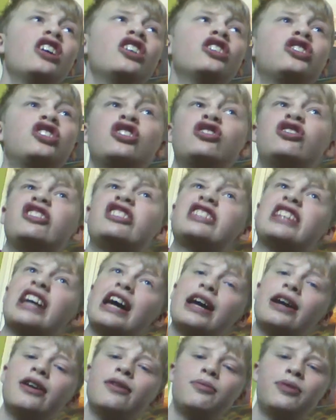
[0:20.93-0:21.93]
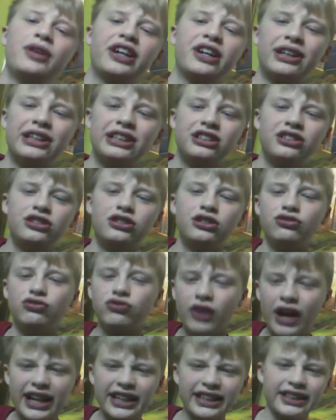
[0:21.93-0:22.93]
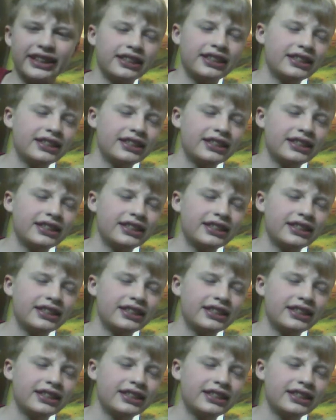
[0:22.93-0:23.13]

So today we're going to do Rank the